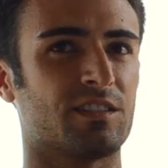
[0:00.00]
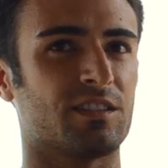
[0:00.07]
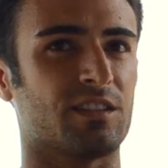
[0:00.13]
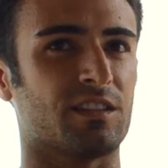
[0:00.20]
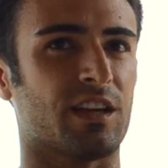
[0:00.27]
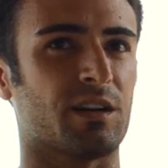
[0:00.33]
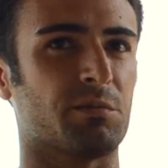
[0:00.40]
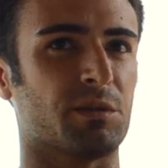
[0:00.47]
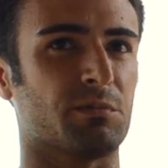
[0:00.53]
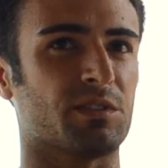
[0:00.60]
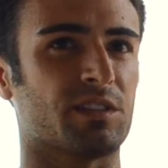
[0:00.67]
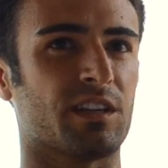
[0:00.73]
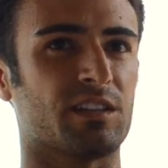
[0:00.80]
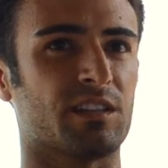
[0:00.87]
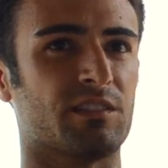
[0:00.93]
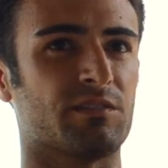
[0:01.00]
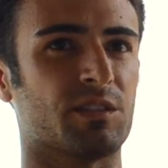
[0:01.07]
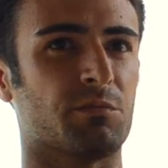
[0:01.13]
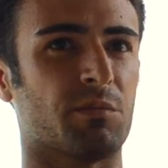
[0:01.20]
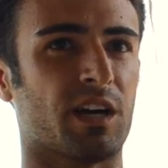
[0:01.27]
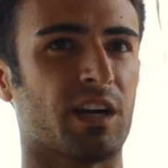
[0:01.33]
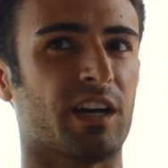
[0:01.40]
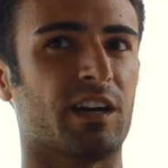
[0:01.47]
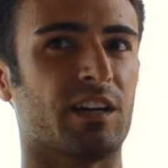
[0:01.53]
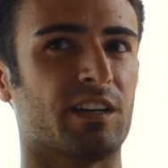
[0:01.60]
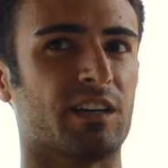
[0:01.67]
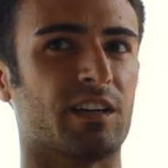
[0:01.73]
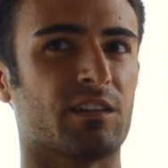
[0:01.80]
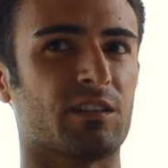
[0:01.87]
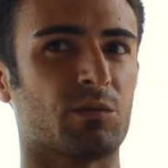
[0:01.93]
A lot of people that live in my
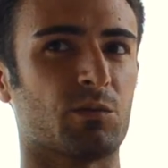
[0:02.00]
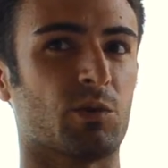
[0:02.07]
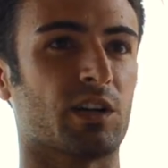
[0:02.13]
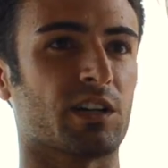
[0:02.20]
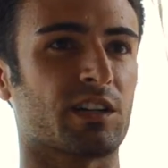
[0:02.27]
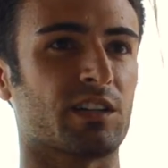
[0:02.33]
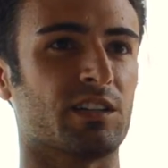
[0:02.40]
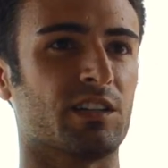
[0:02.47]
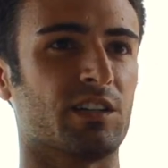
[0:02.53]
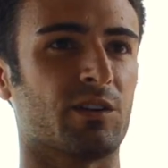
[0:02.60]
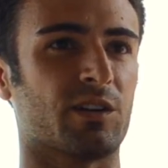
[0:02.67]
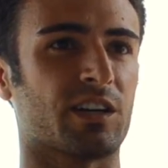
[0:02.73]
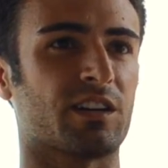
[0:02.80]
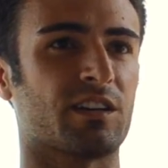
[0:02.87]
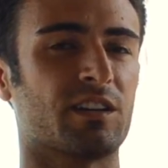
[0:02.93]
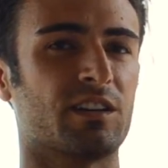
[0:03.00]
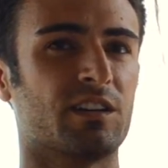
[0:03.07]
area work in New York.